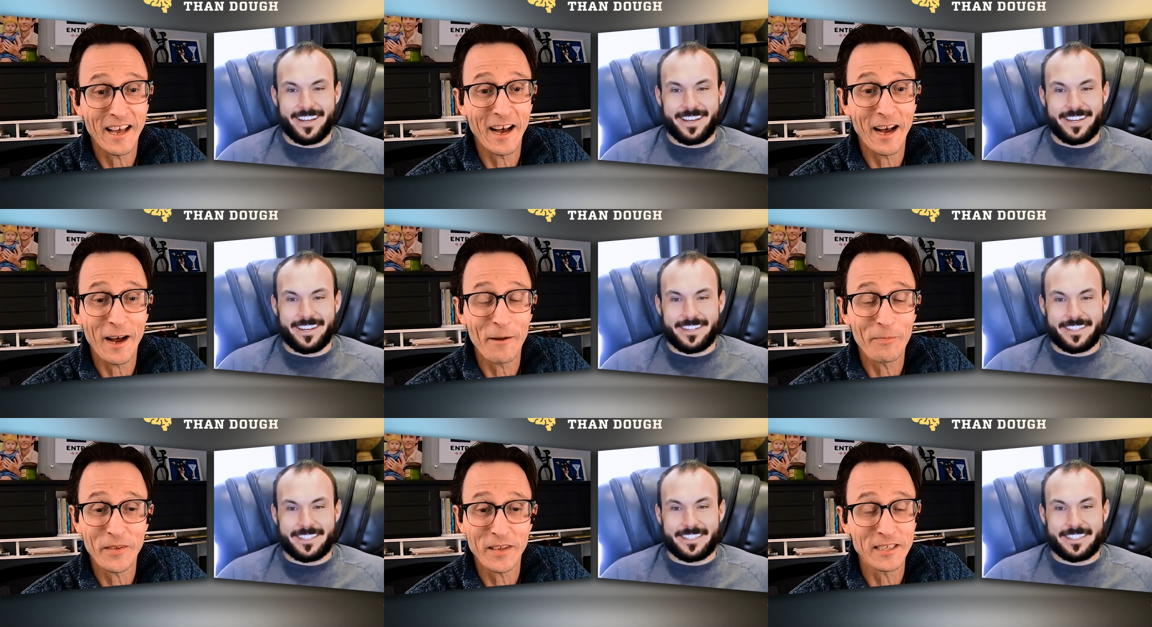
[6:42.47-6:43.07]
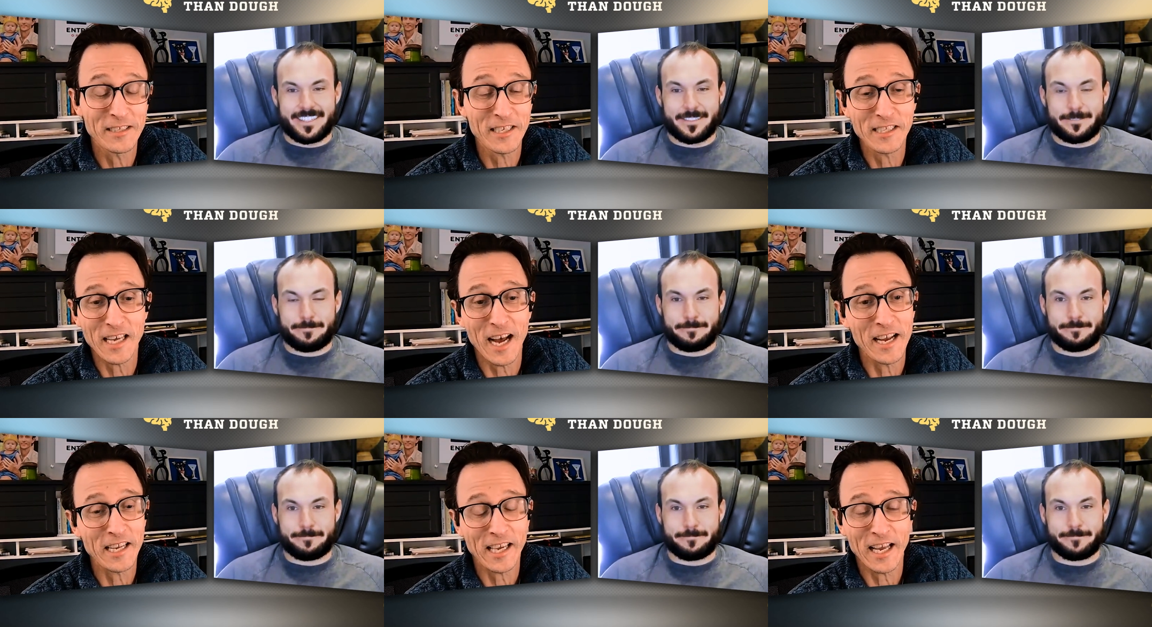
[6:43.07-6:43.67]
Speaker 1: Um, and
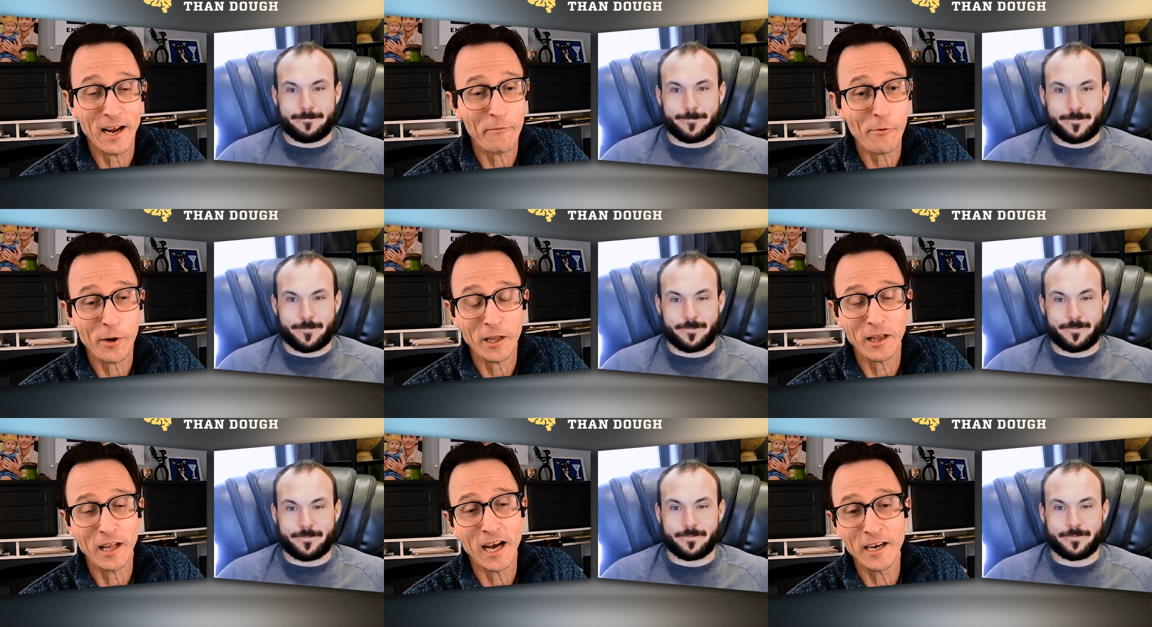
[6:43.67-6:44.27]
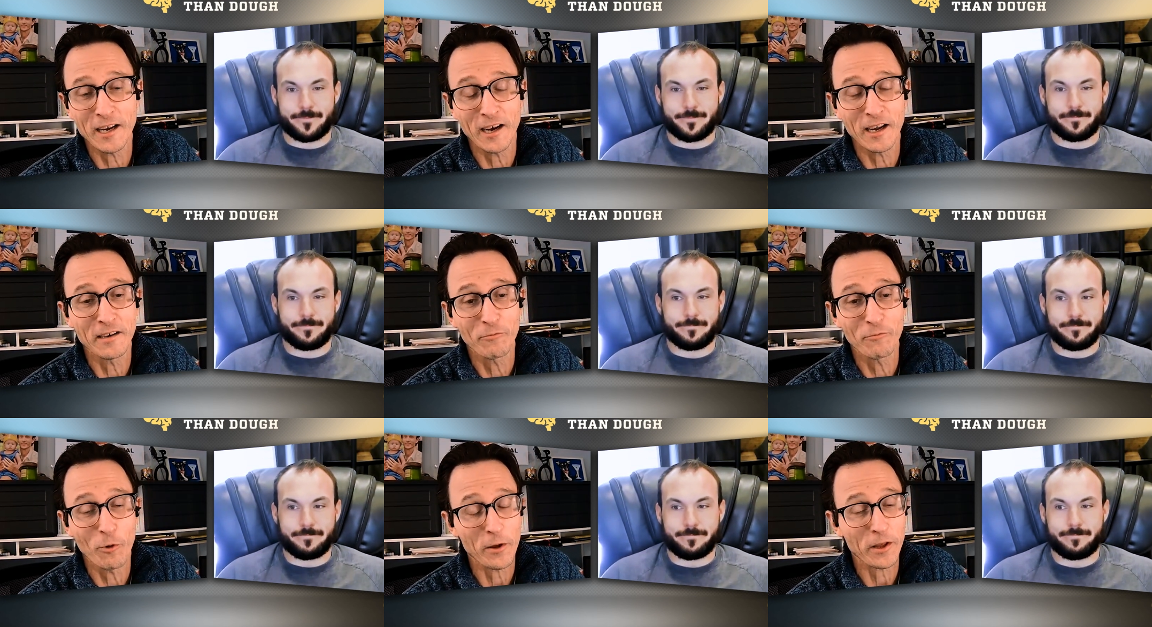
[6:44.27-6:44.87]
designed to get everyone aligned
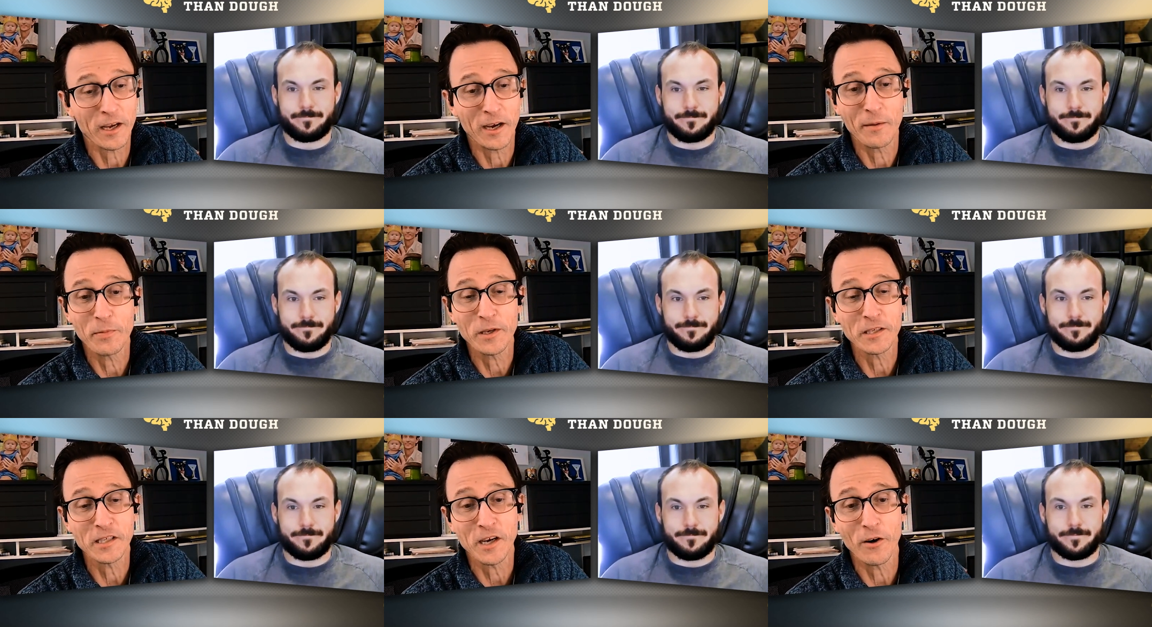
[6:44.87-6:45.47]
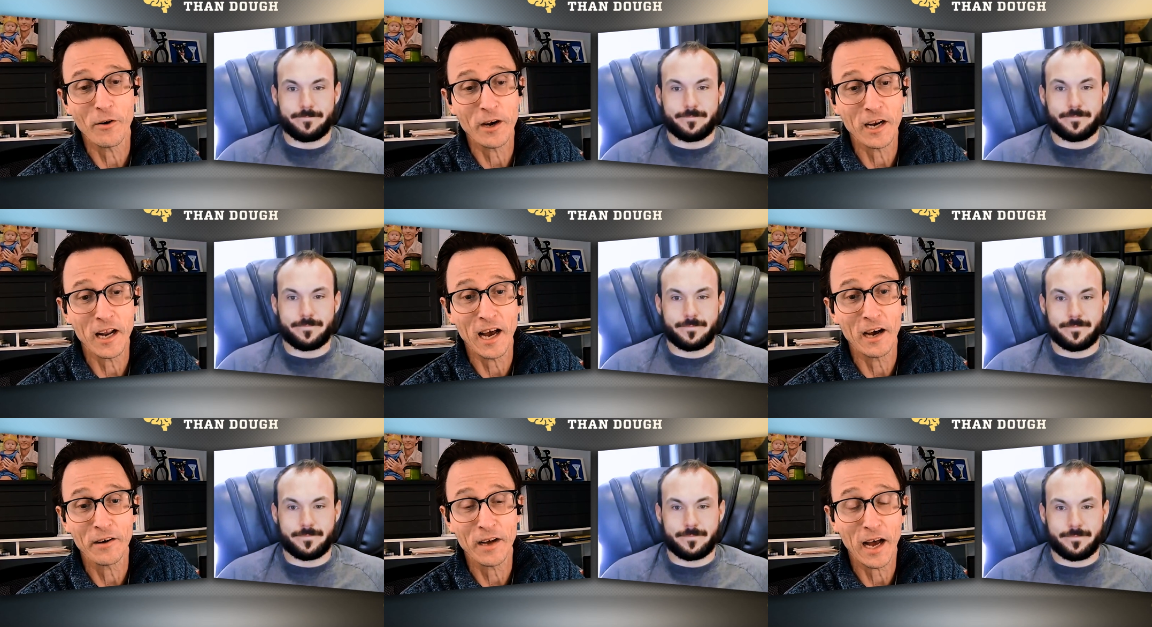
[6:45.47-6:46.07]
on where the company's going
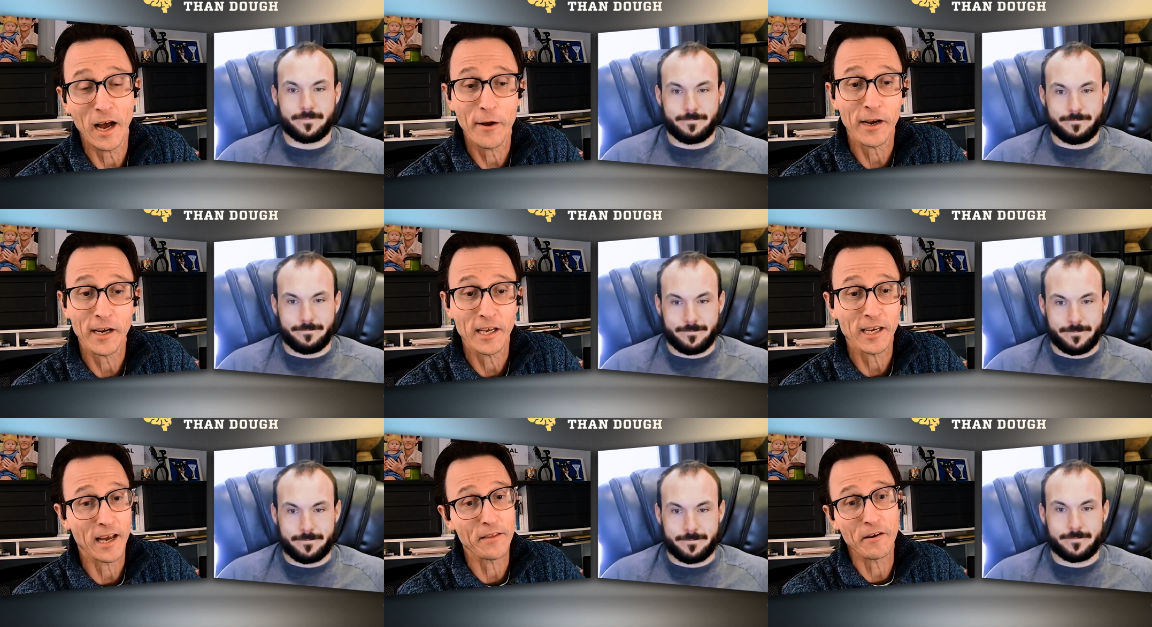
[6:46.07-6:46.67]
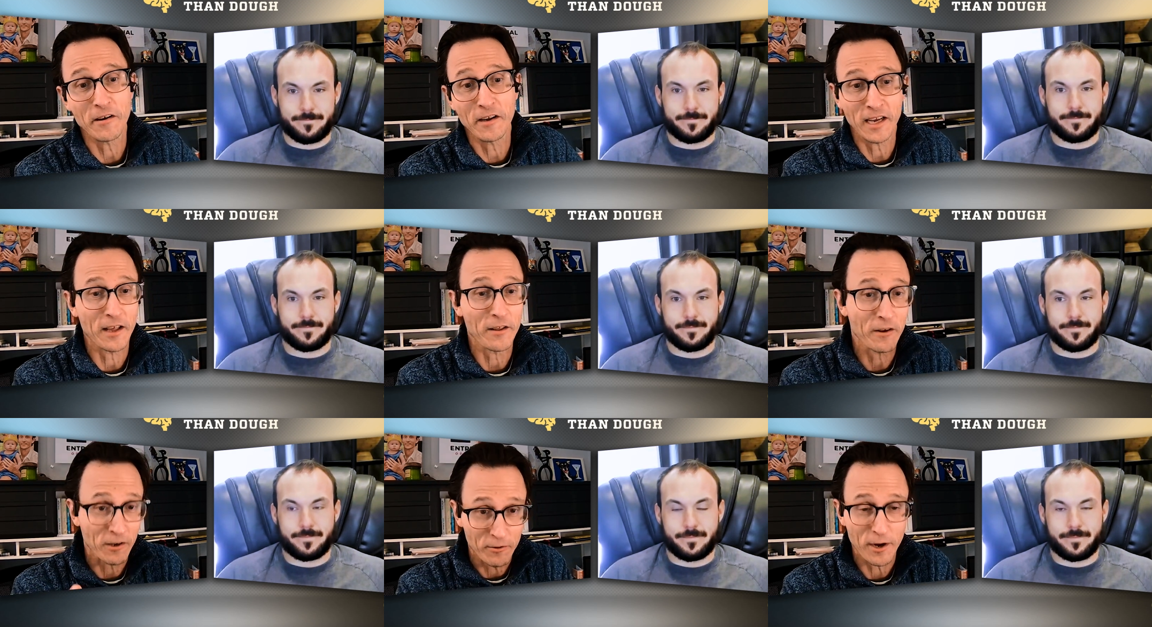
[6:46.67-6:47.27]
and how how you're going to get there
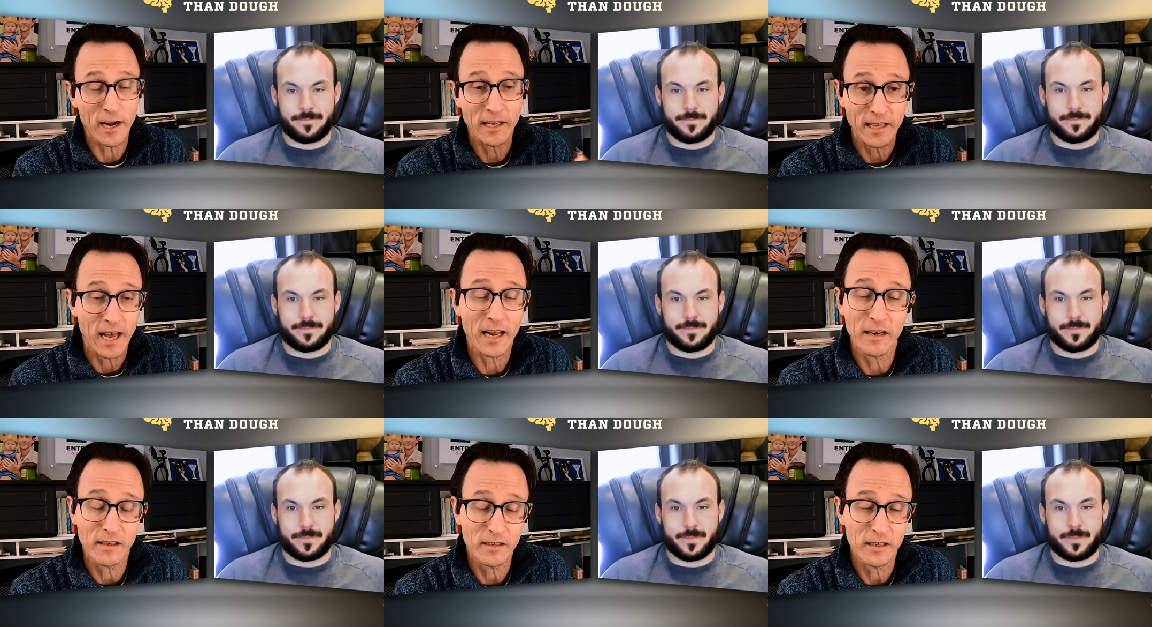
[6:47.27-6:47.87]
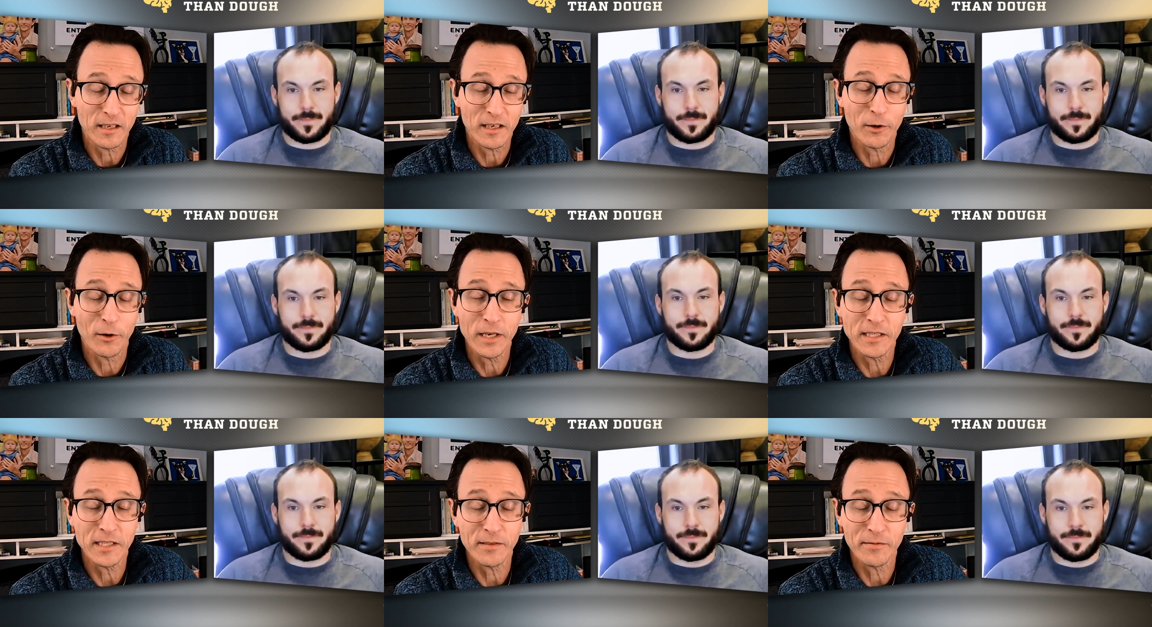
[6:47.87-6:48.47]
together, creating that
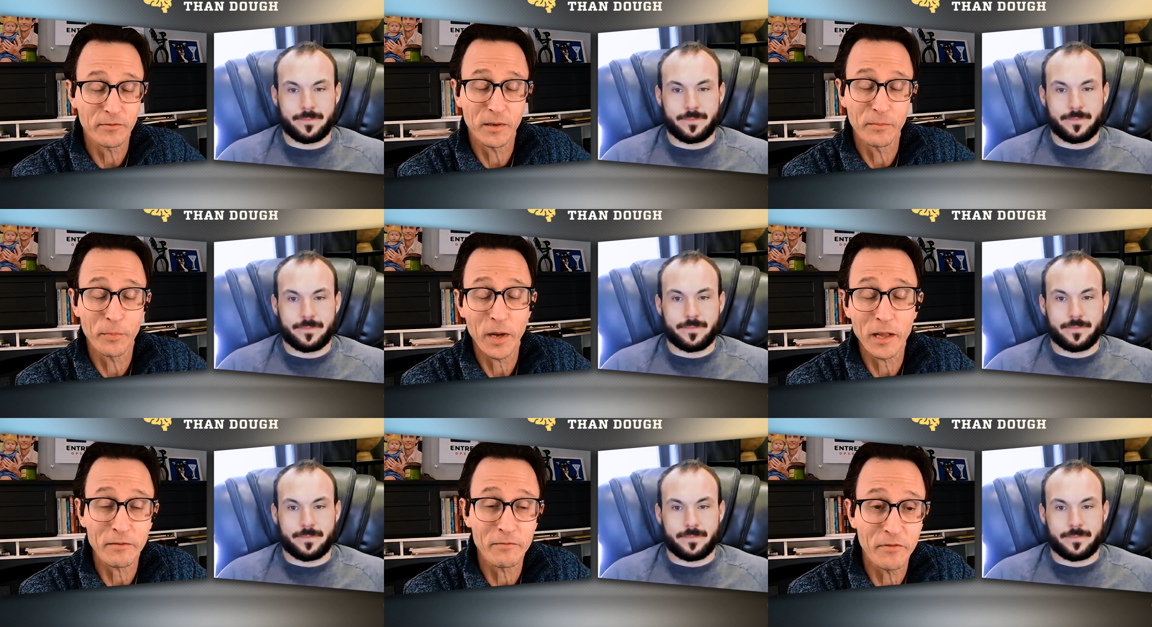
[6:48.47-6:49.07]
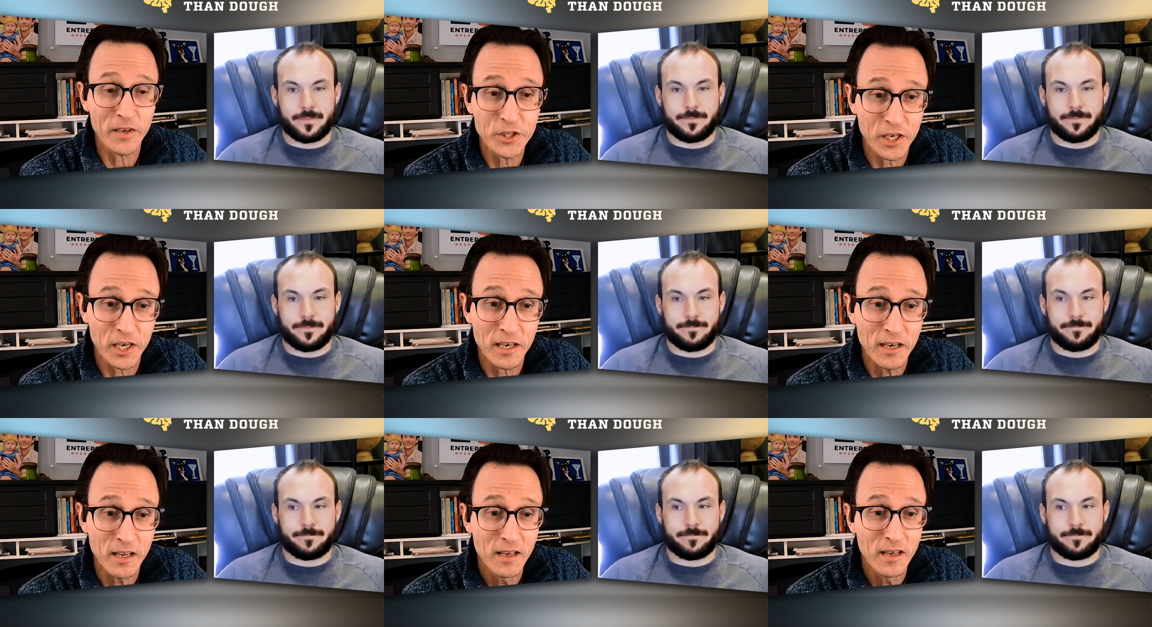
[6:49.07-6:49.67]
cohesive, compelling
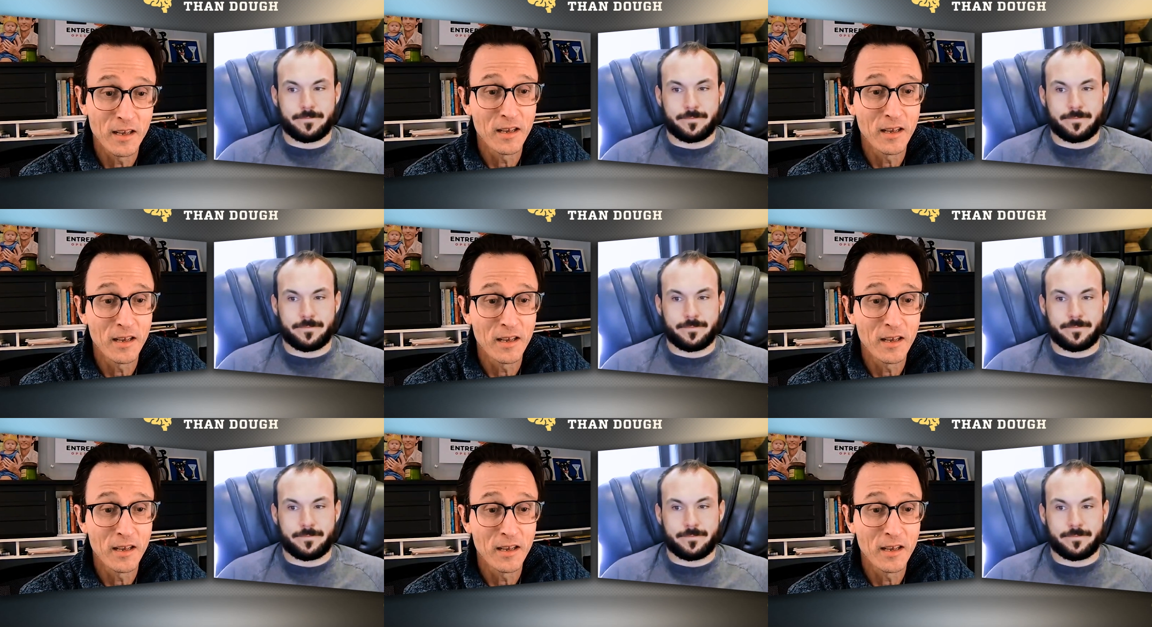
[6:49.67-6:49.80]
vision,